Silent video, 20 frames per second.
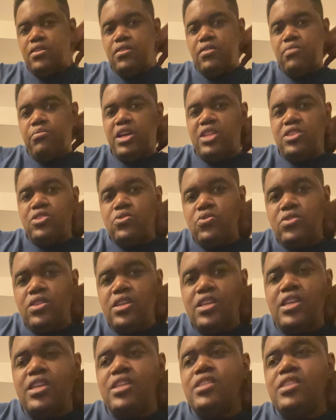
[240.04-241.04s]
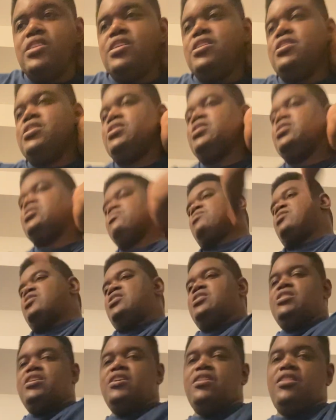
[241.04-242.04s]
about to do it again this season like
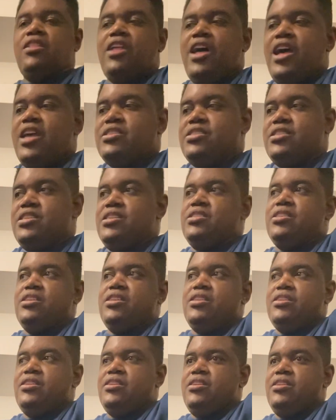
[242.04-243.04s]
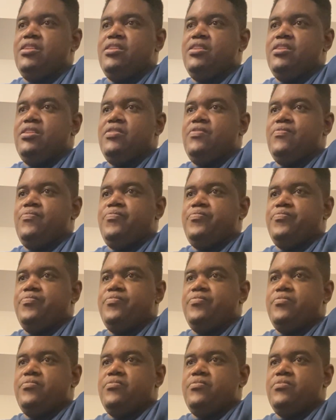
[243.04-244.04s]
he did last season.
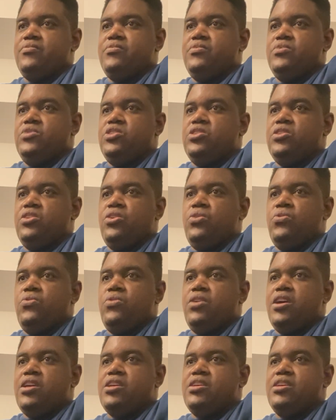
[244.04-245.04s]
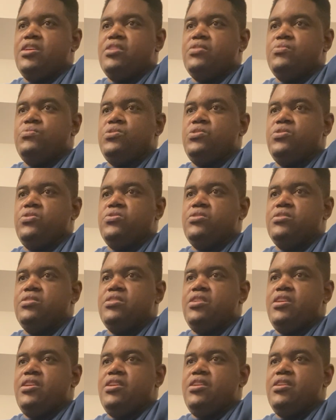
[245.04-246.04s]
So, I guess we're going to
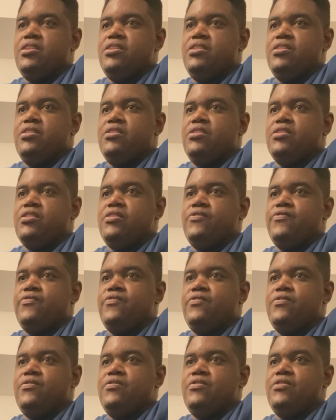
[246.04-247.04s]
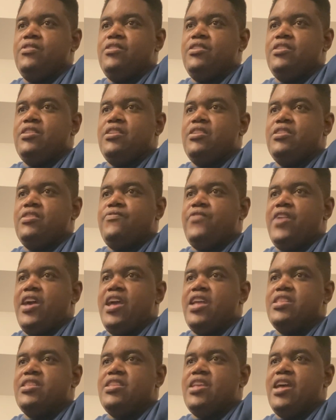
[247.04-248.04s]
see. Because, and the
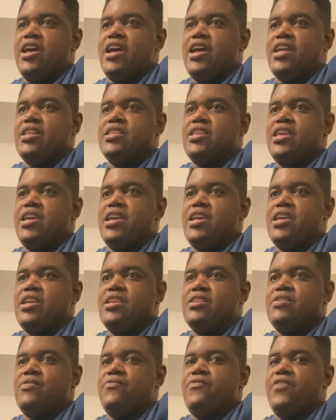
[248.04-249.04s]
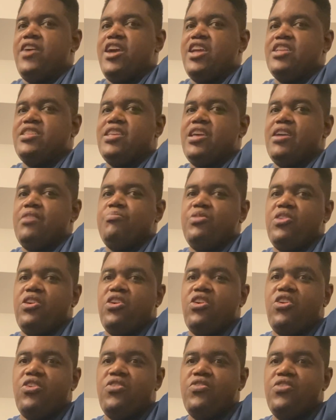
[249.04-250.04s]
fact that
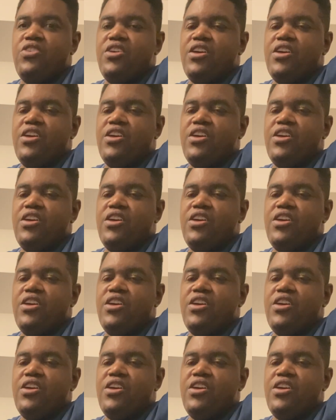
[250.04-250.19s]
Paul